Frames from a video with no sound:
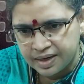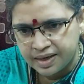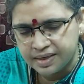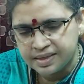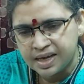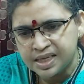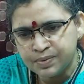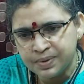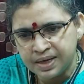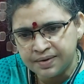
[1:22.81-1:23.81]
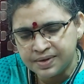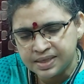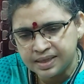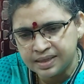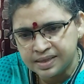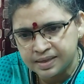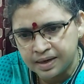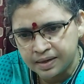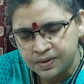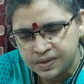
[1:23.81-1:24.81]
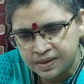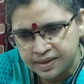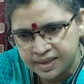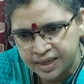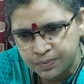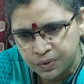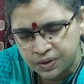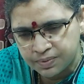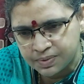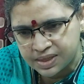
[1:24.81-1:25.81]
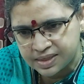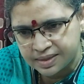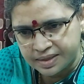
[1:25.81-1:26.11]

His HbA1c, that is glycosylated hemoglobin, is